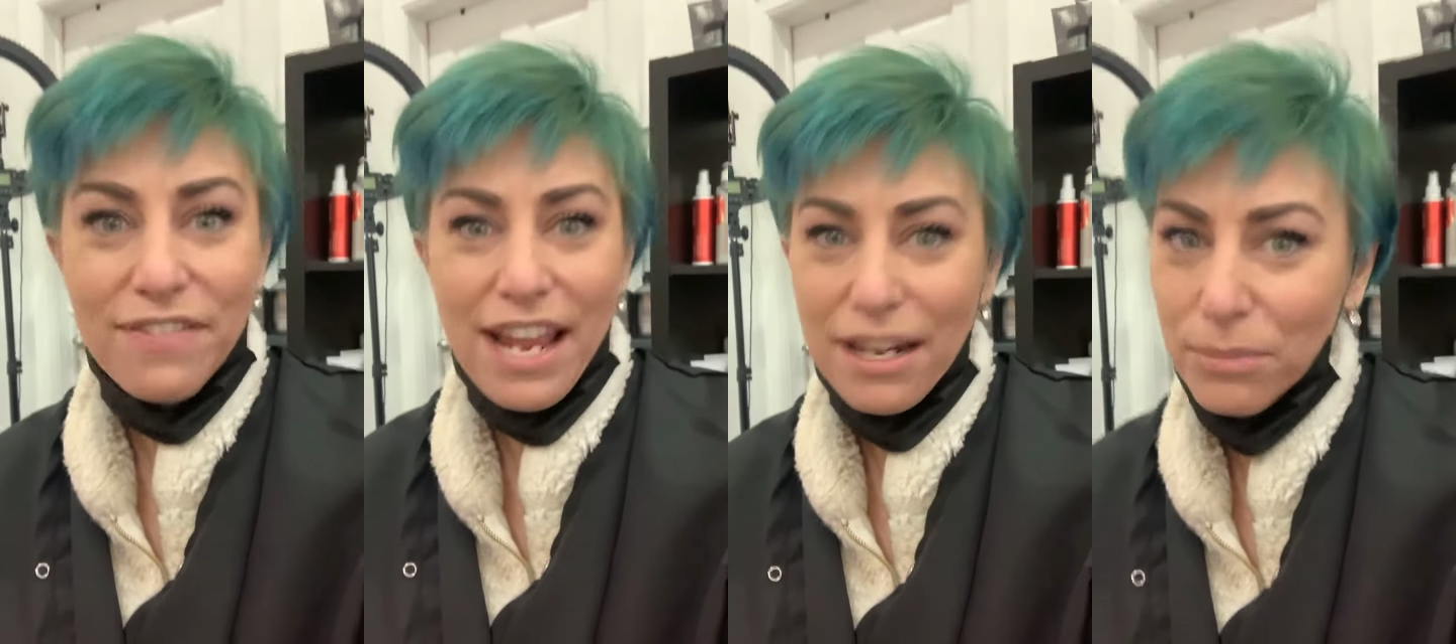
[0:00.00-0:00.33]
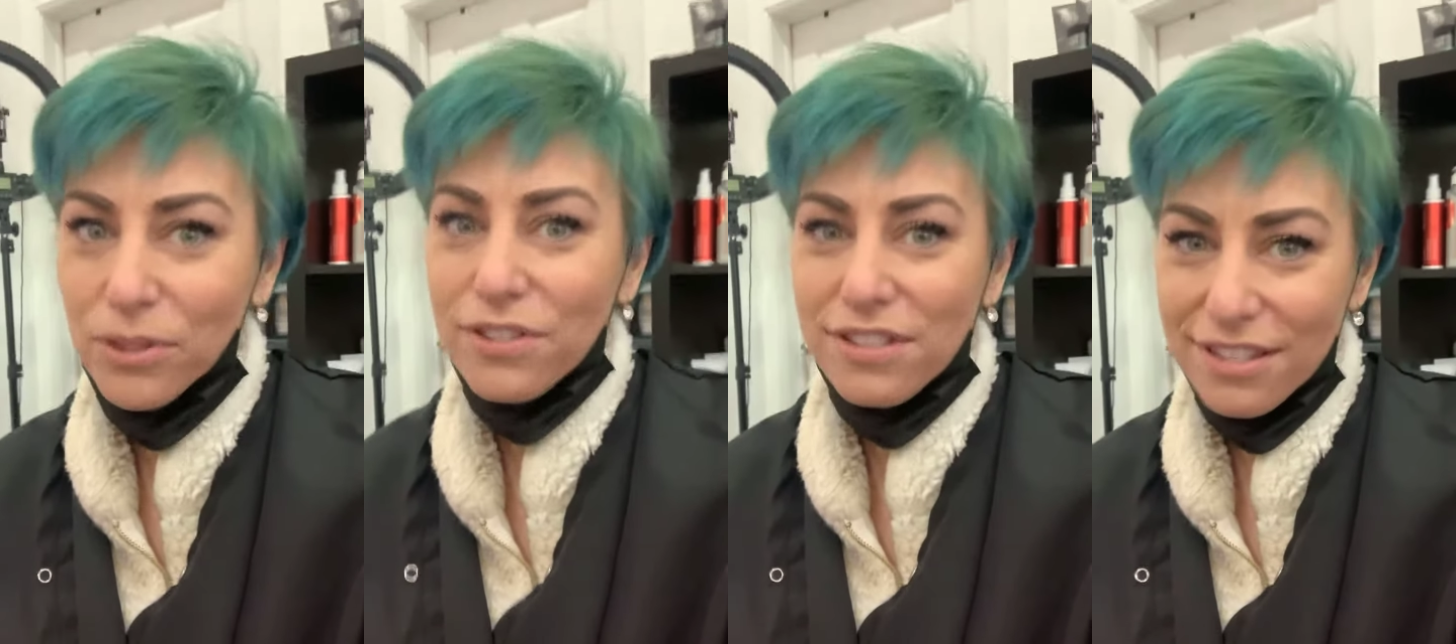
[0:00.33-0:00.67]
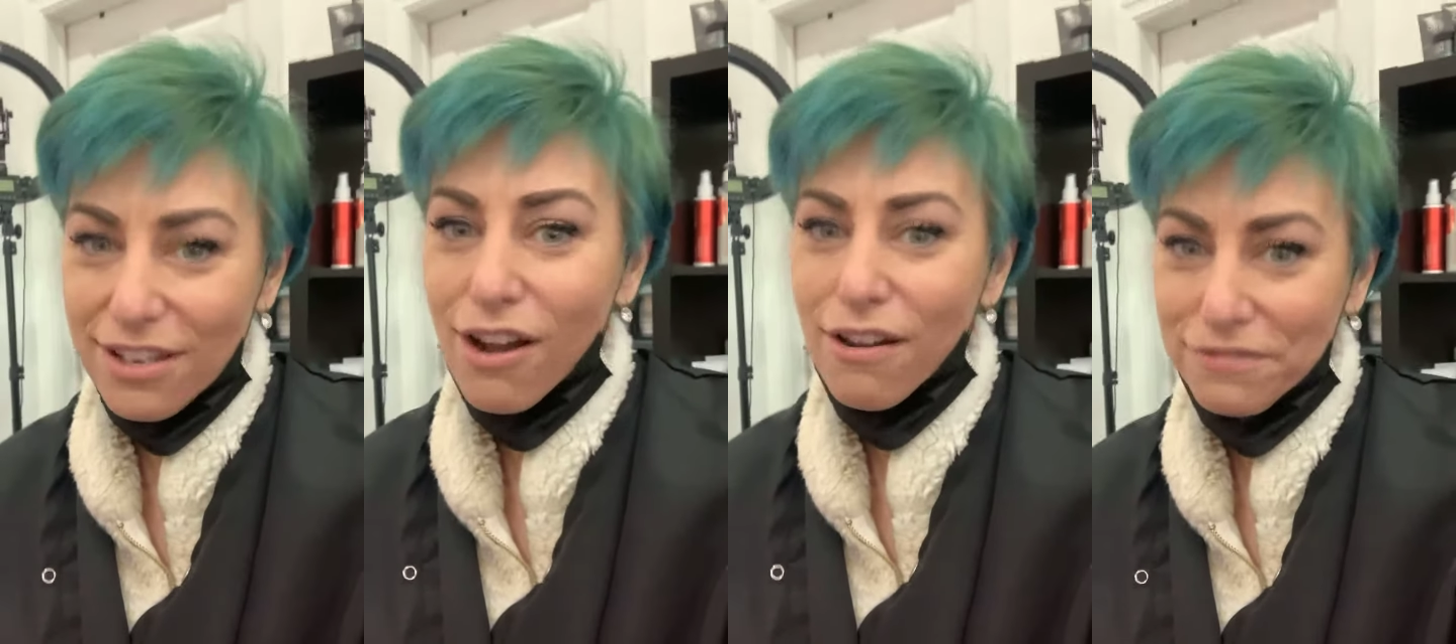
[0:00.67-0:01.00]
animals
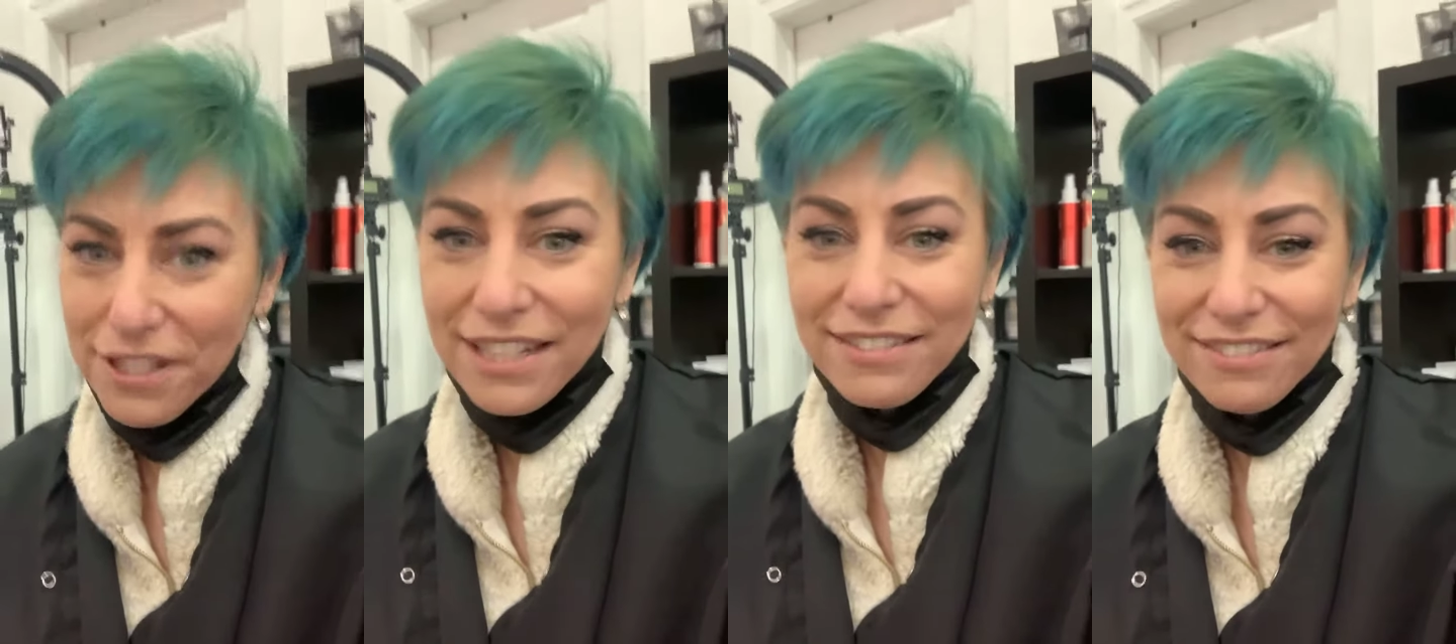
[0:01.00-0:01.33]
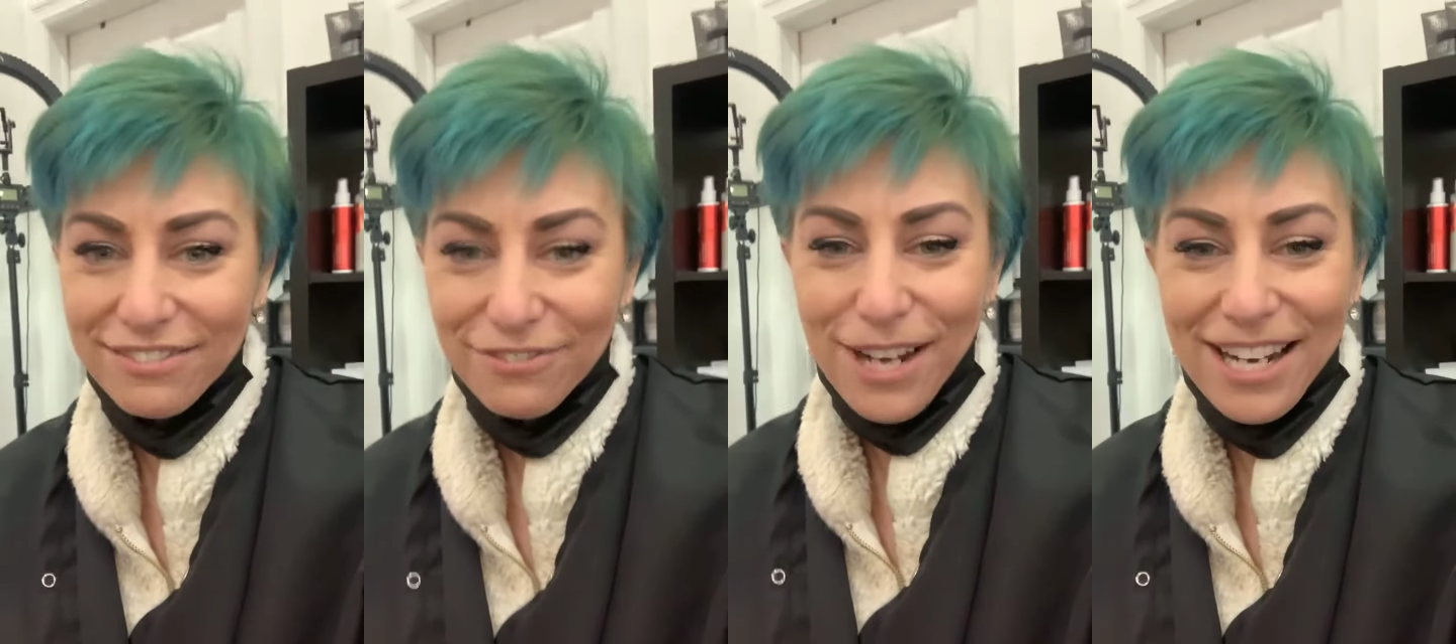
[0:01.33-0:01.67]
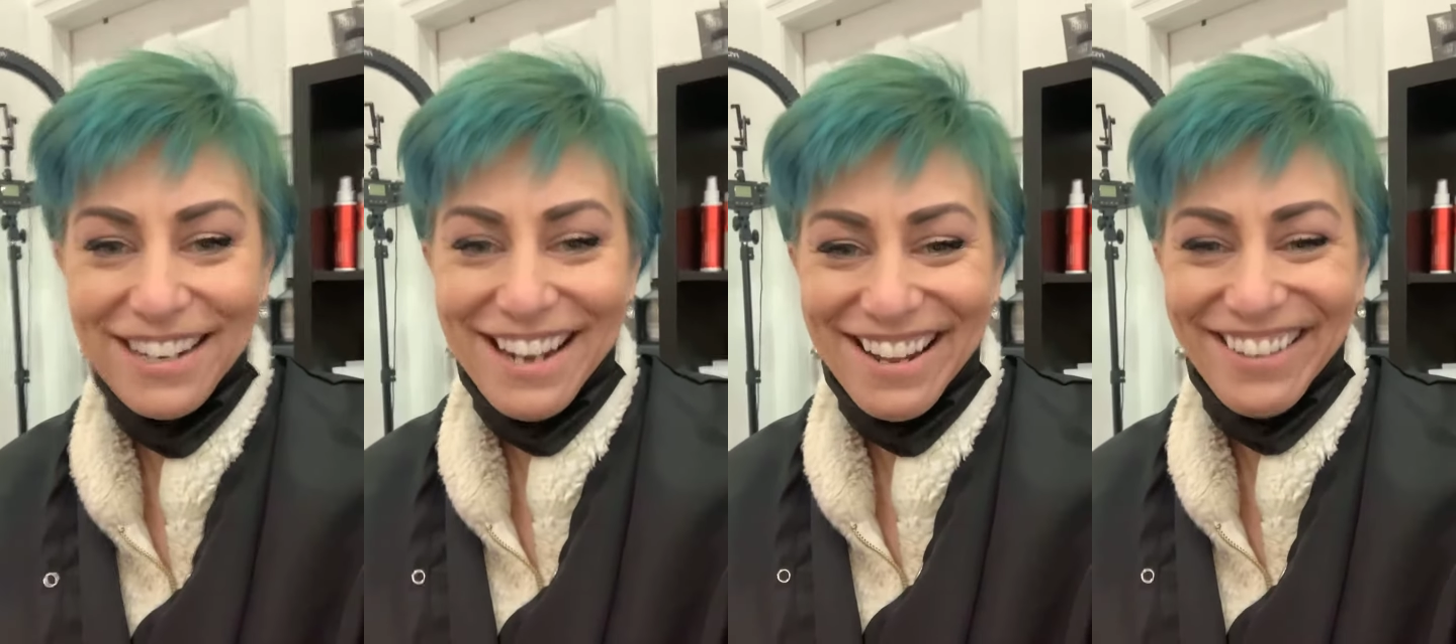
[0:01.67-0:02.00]
often right
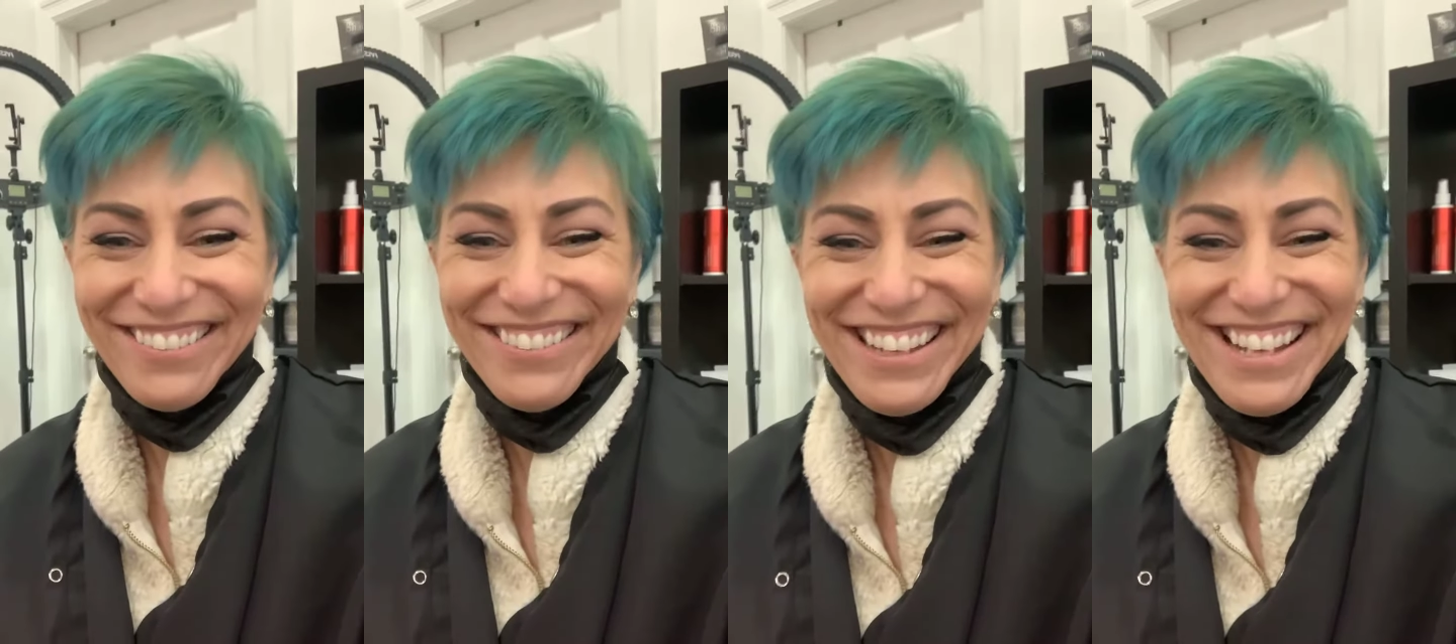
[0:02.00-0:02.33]
now.